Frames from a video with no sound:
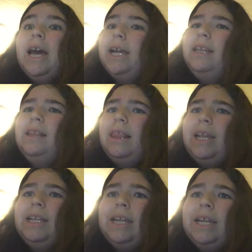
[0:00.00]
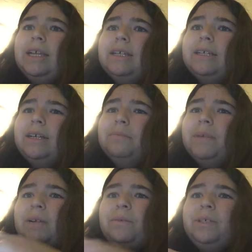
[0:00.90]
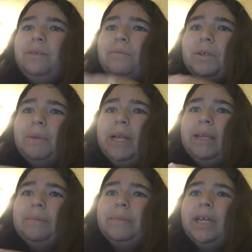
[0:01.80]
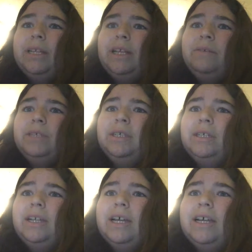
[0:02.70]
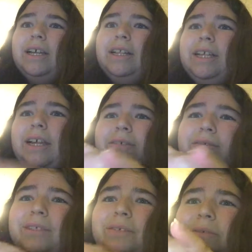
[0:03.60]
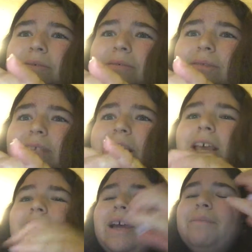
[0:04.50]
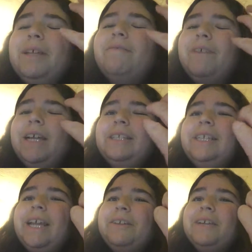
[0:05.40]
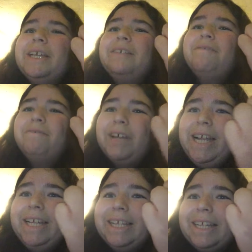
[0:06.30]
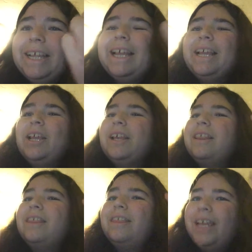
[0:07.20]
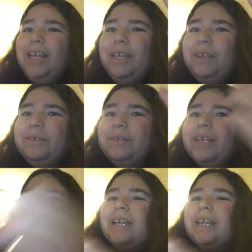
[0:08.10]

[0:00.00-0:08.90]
I did like Nick. I want to know more about him. I thought he was I like how, I'm like, finally Henry has a friend. Thank you.